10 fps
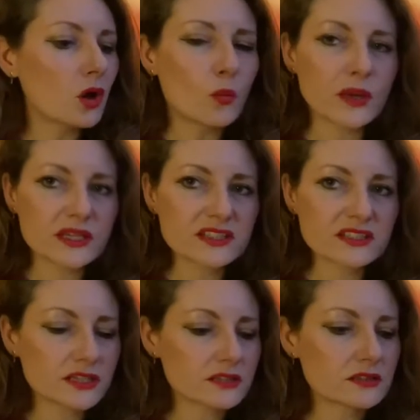We
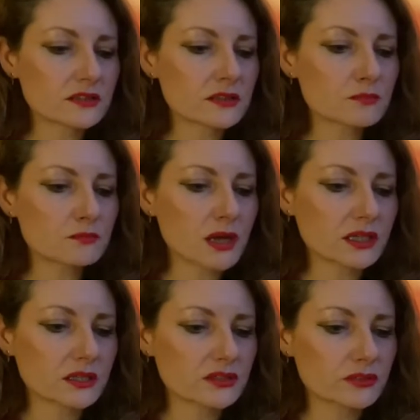insist that
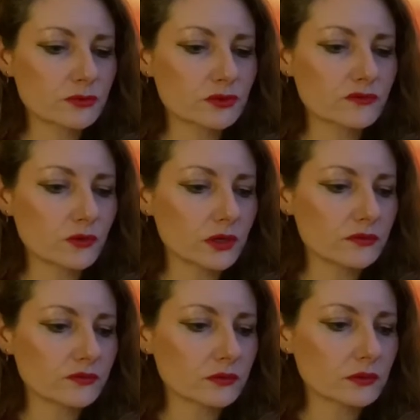money is the root of all
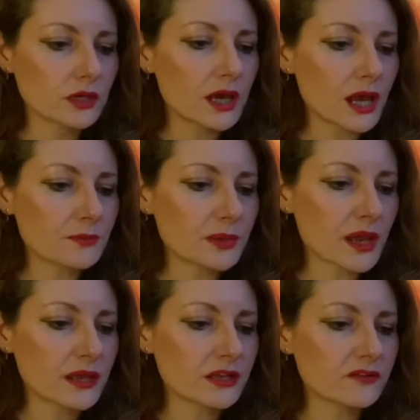evil and
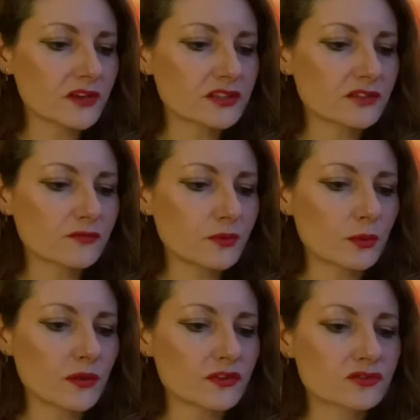behave as if we
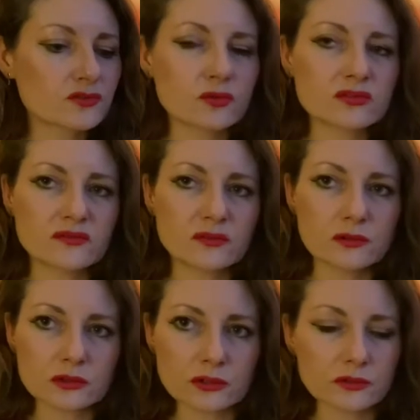were the source of
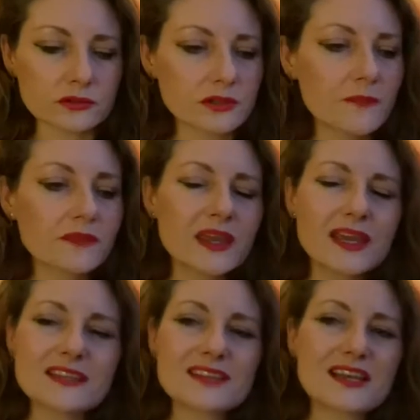all good.
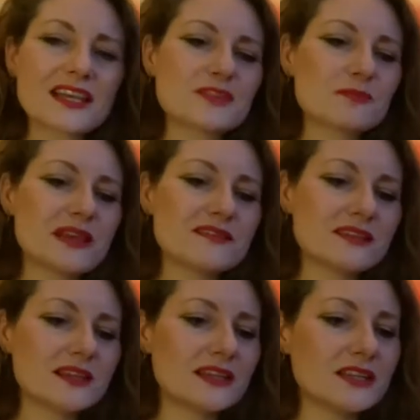It's like, it's
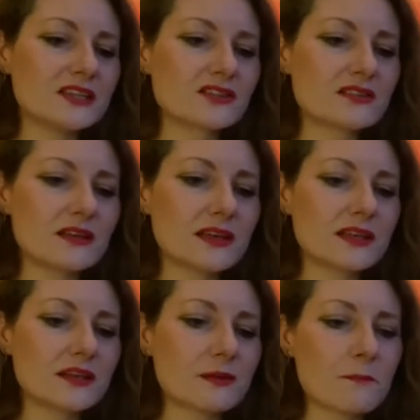basically just
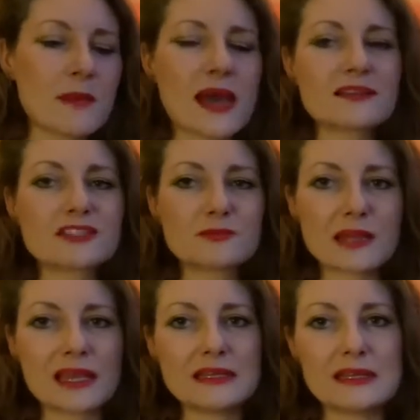like
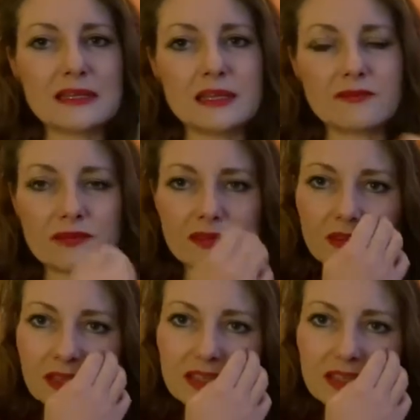mansplaining everything.